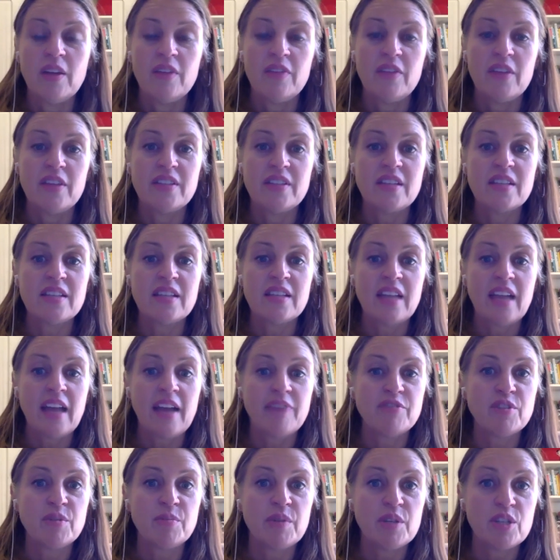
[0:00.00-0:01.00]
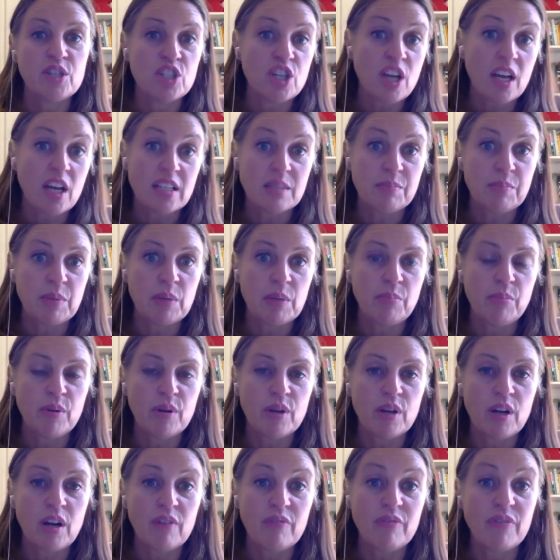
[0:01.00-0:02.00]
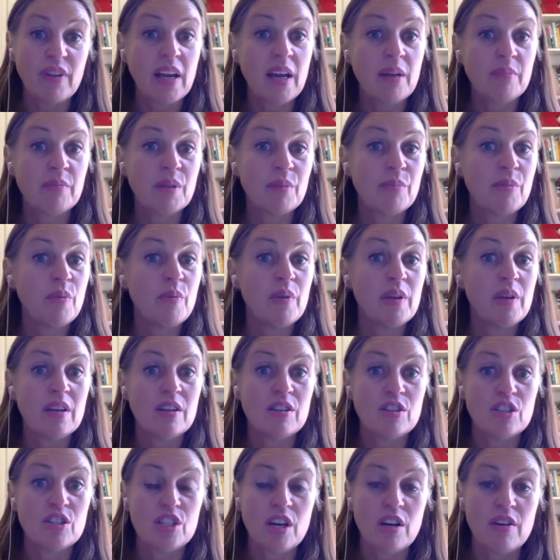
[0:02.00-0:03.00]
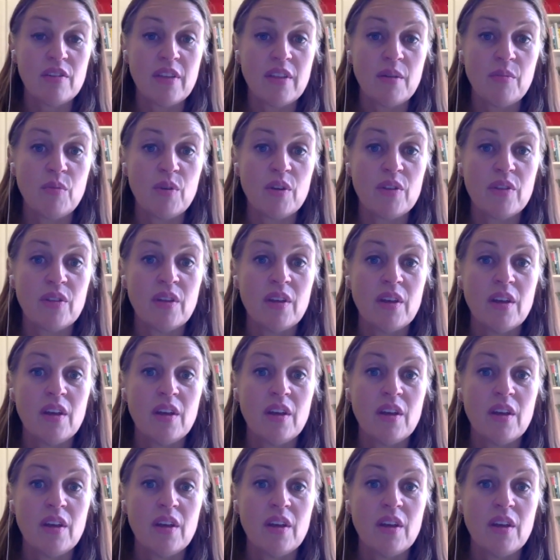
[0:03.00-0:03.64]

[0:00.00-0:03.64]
That doesn't have to be just people in our family, but we can share them with,